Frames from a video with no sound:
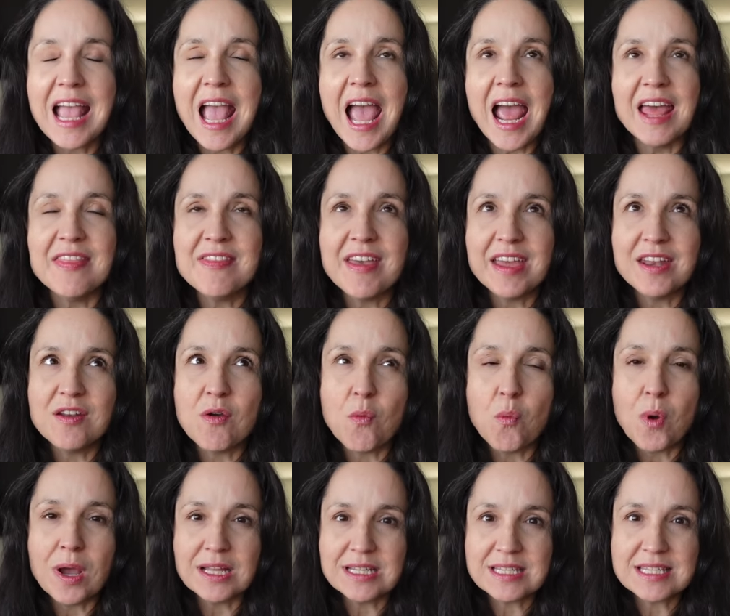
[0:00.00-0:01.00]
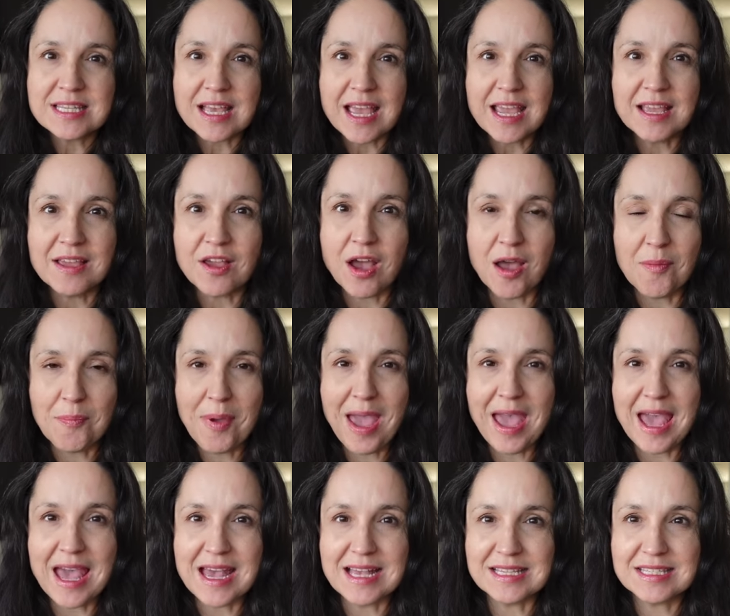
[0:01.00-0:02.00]
And then once I got
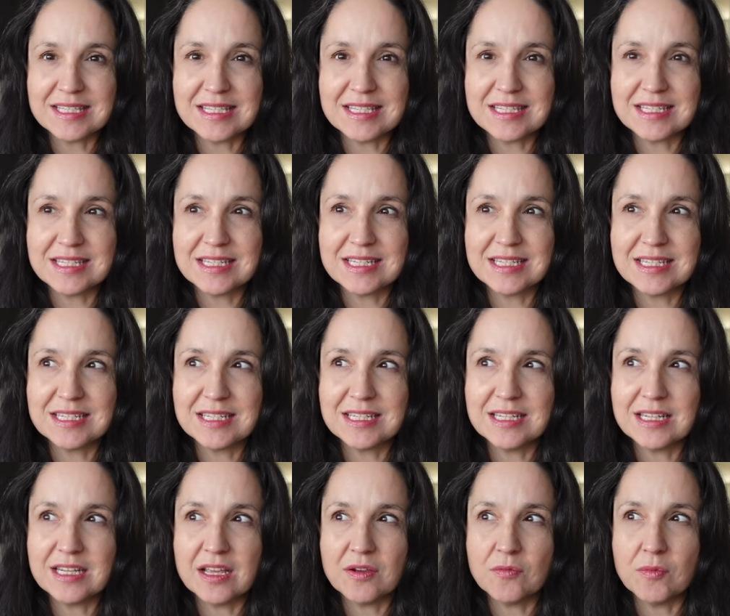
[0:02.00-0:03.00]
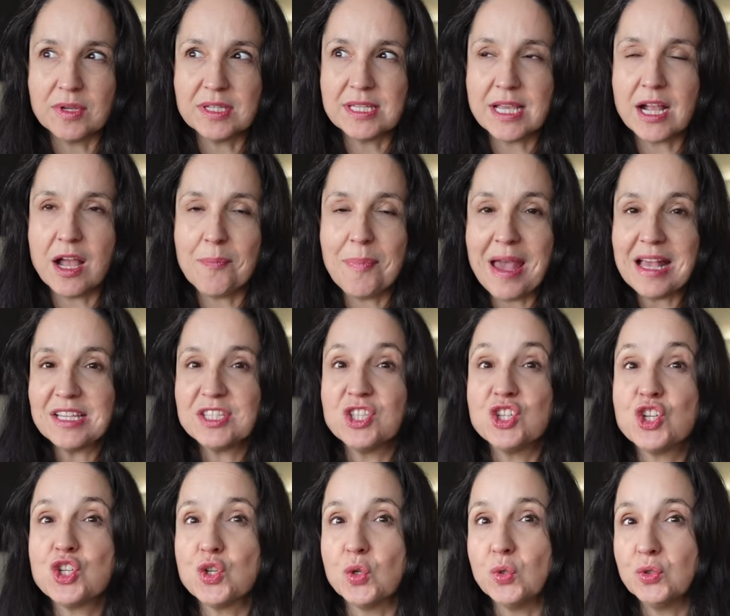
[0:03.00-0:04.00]
past the
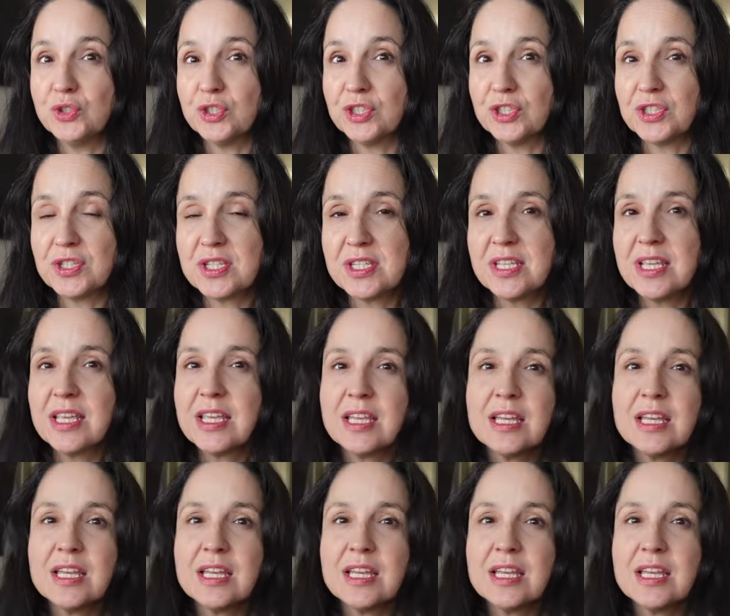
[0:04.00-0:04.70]
shoulders,